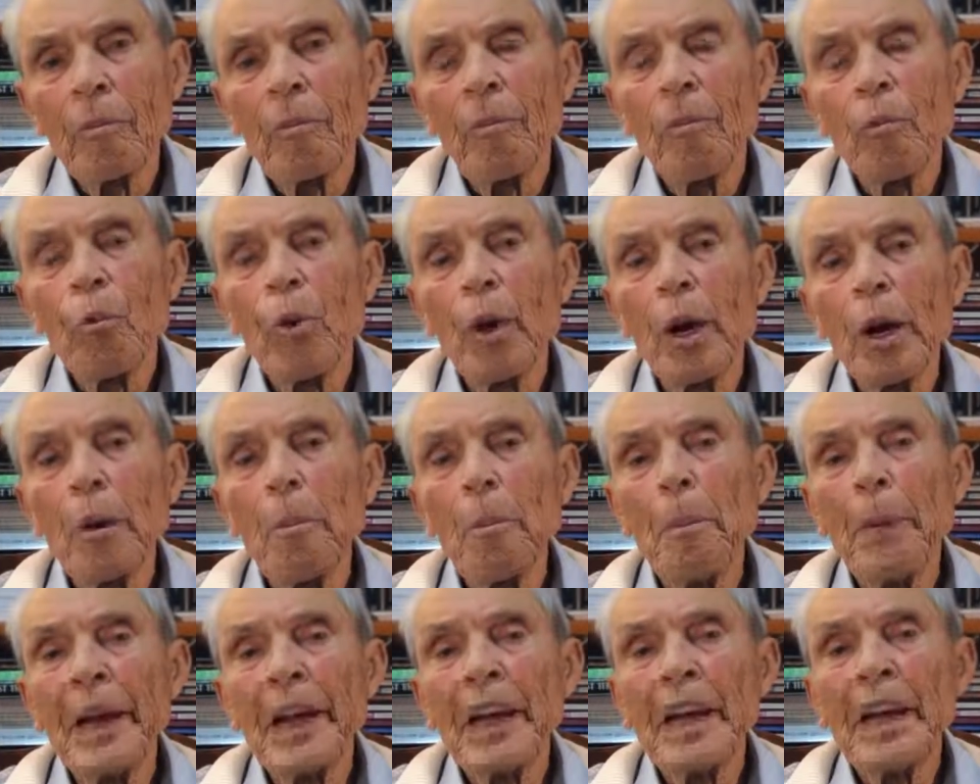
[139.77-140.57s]

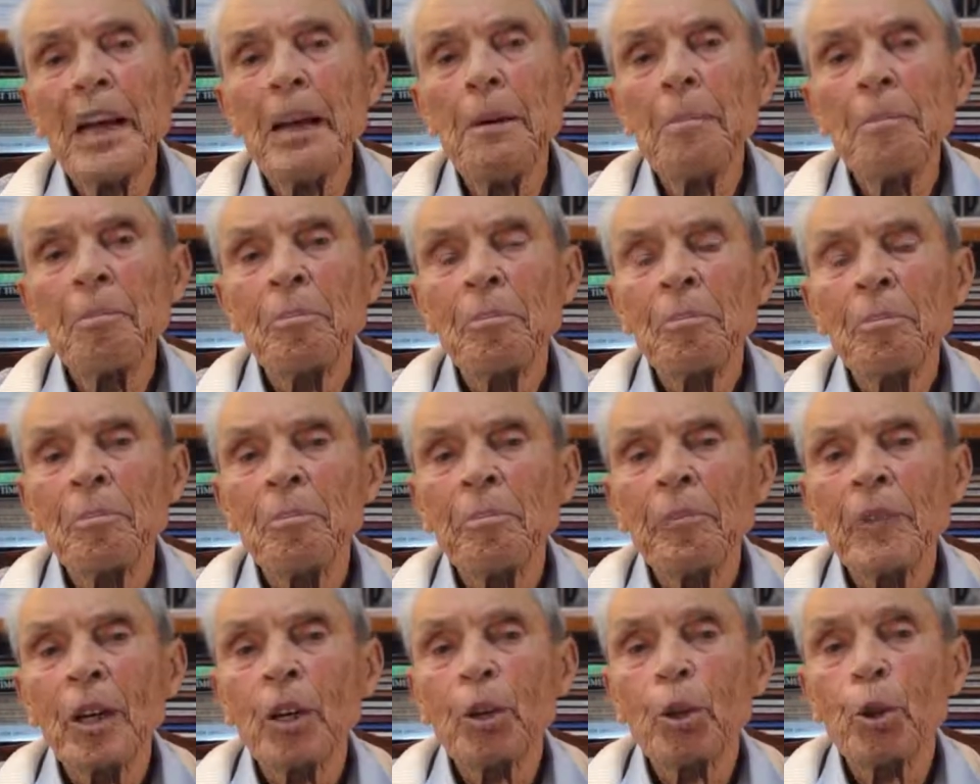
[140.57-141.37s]
where many
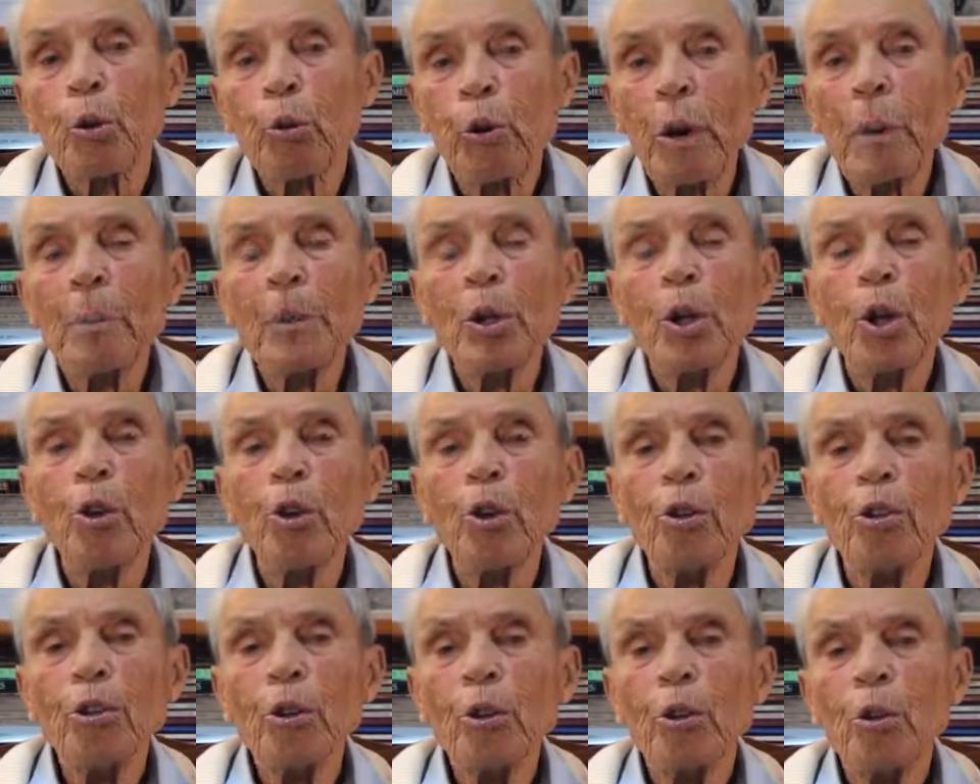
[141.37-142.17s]

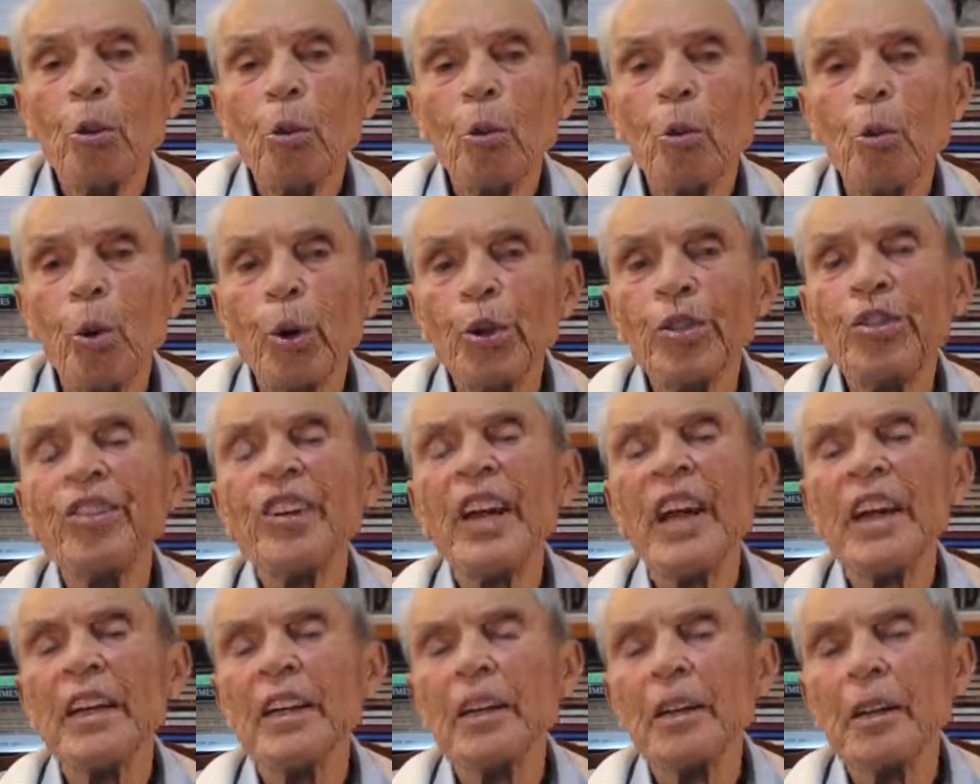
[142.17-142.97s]
criminals were
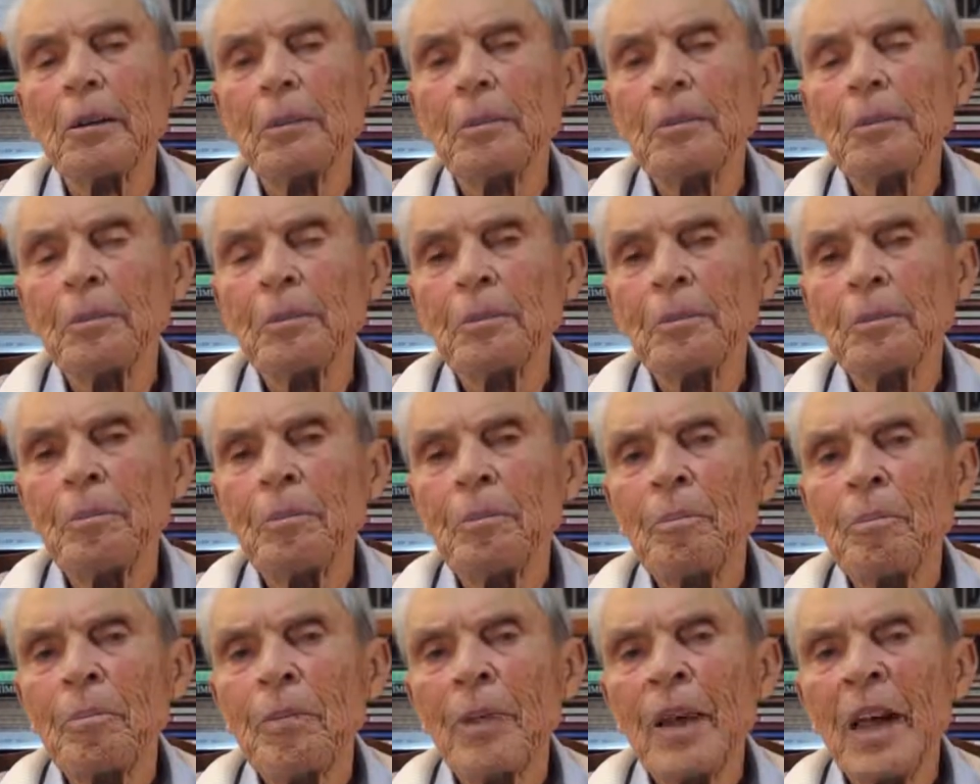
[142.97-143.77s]
sent.
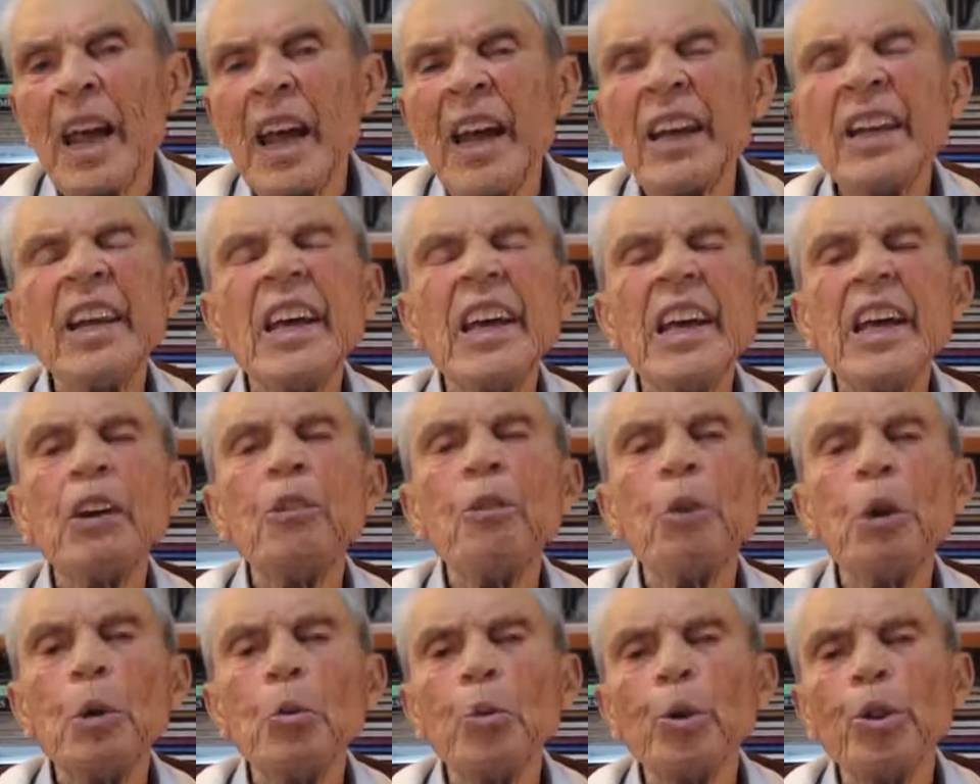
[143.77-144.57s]
And
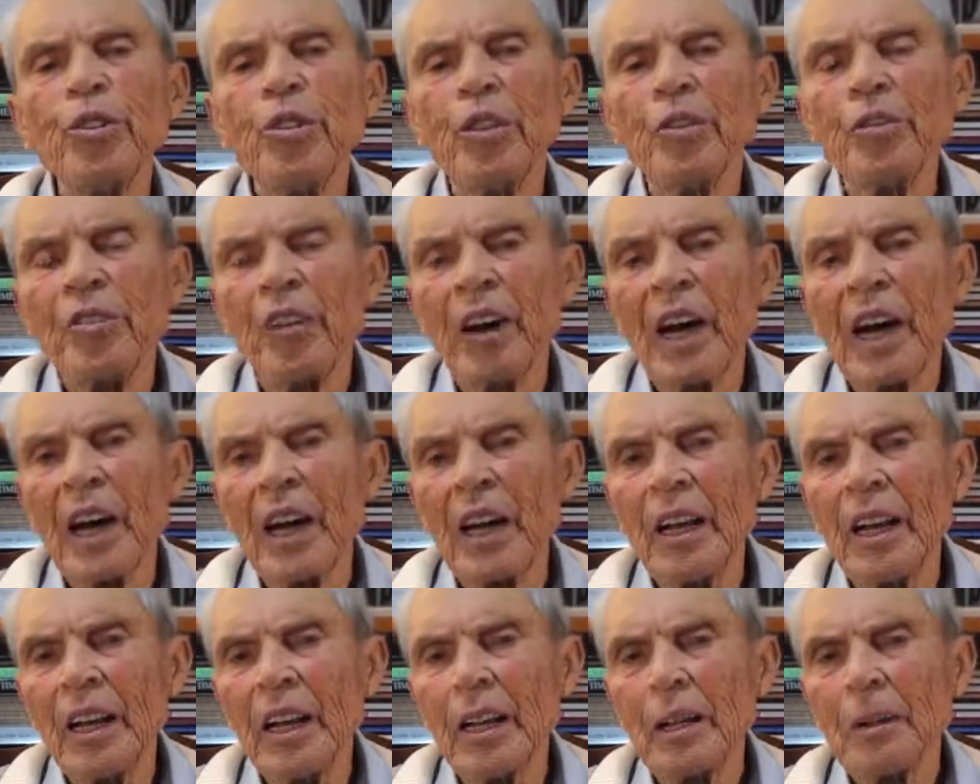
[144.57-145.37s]
here he was a
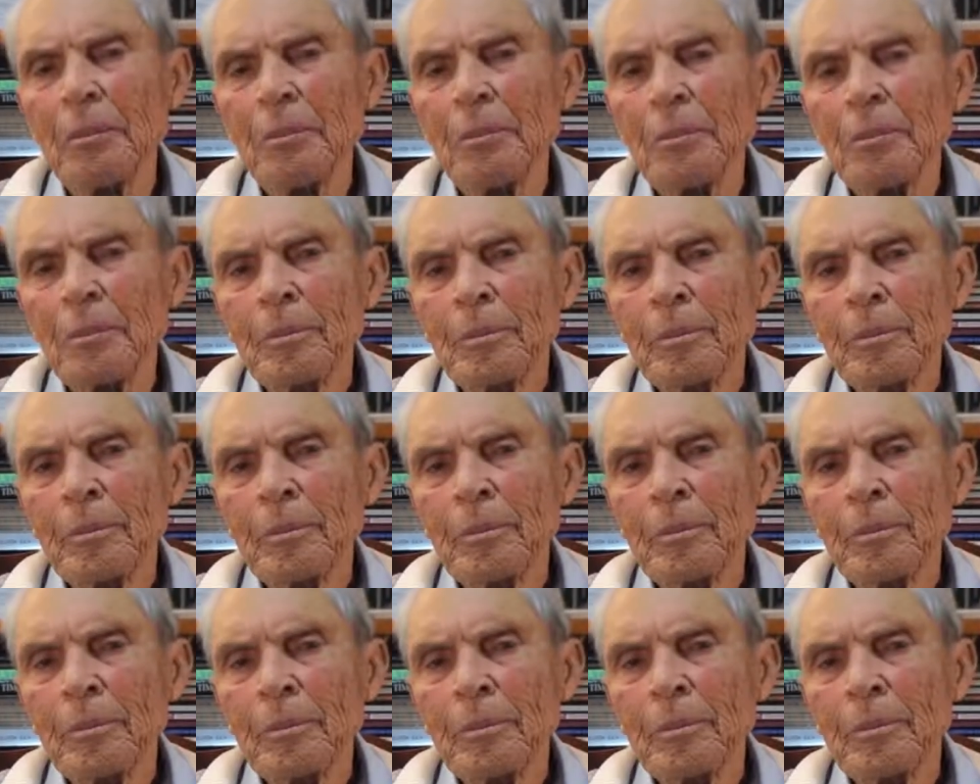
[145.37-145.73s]
failure.